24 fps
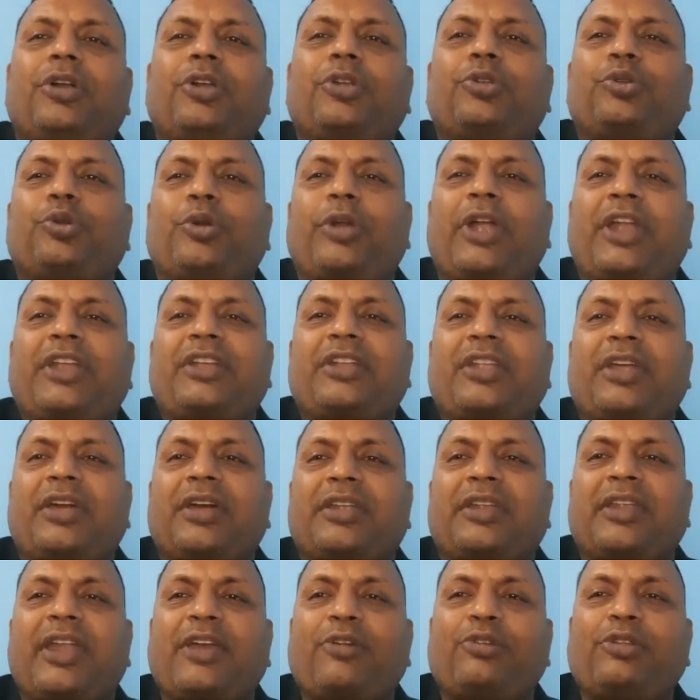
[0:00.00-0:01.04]
to get
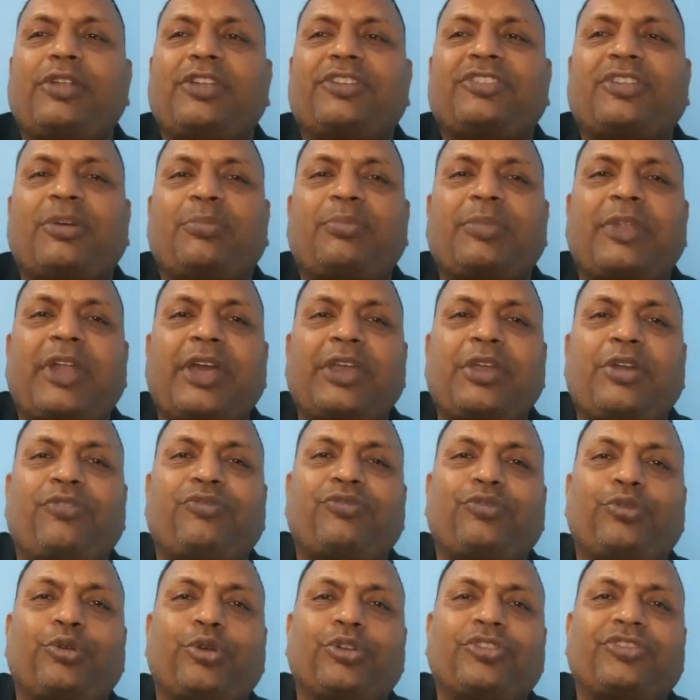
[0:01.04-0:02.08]
a regular supply
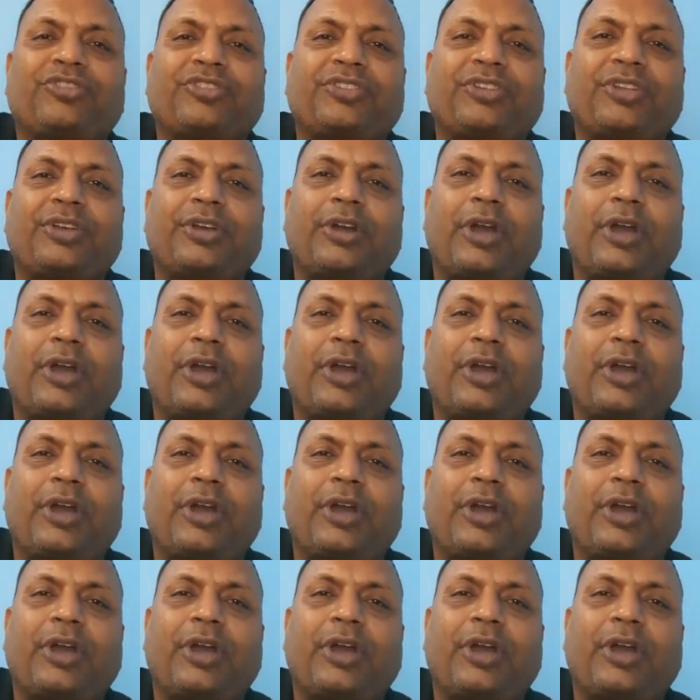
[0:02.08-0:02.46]
of goods